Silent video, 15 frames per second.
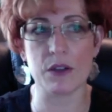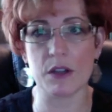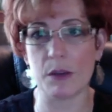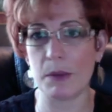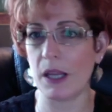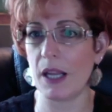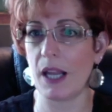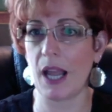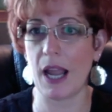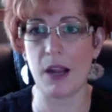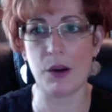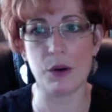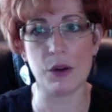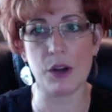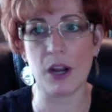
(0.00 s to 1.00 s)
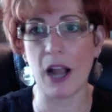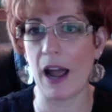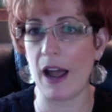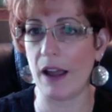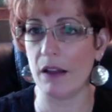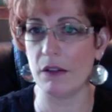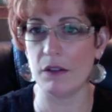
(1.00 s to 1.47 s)
I'll be like, hey, who you
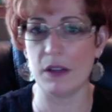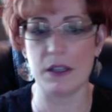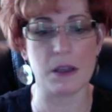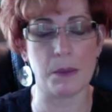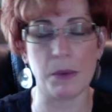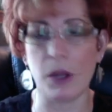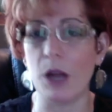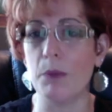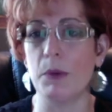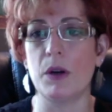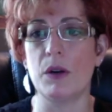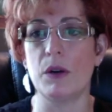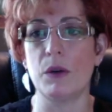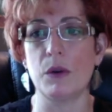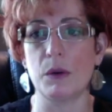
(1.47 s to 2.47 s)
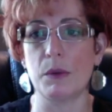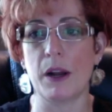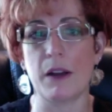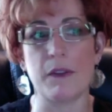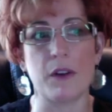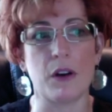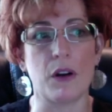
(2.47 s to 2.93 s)
got that's a plumber or
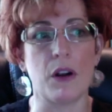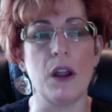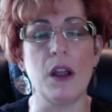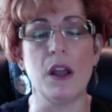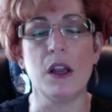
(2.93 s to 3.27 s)
whatever.